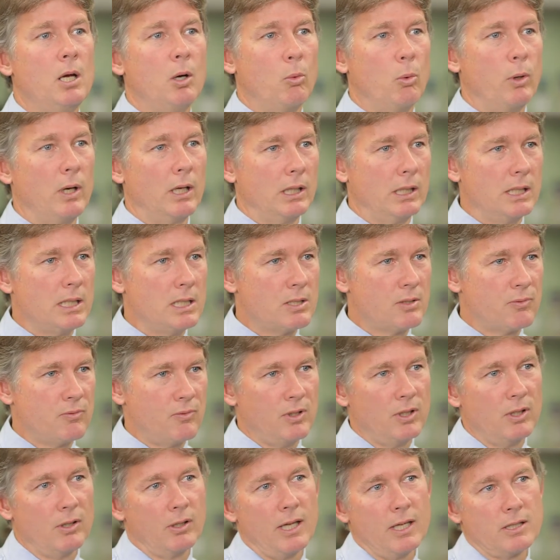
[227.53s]
we at least
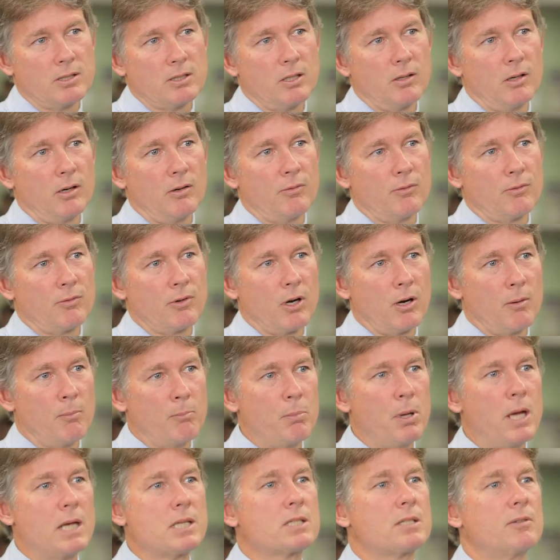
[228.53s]
feel that to, for our
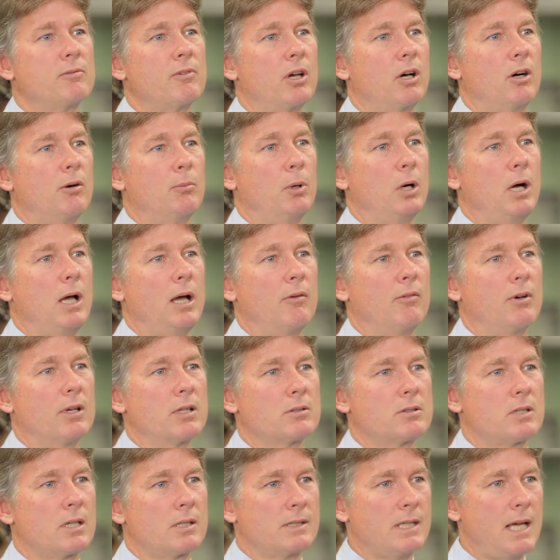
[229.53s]
best available
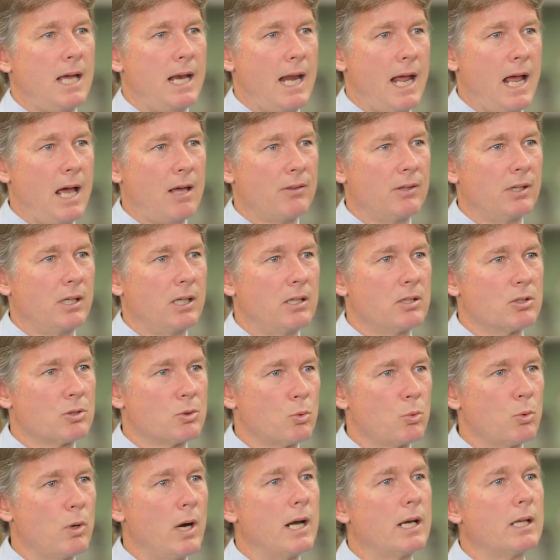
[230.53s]
evidence that that athlete is
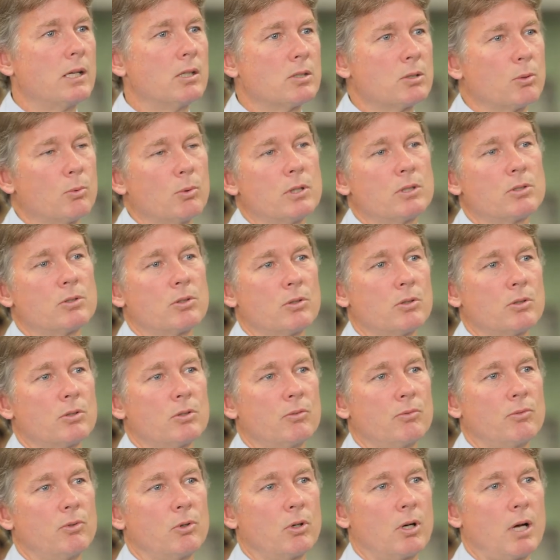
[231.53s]
ready to return to
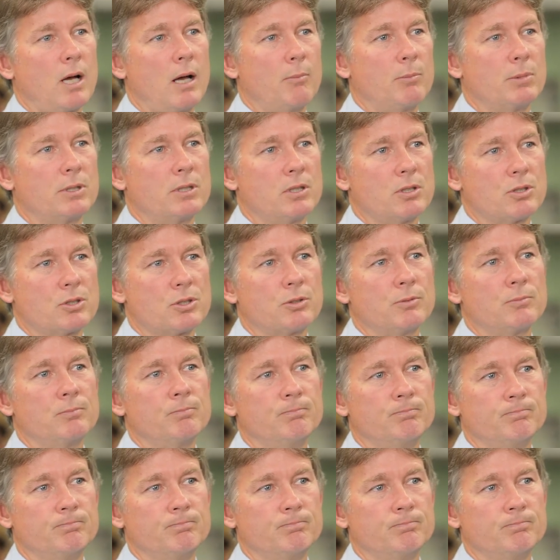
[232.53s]
full competition.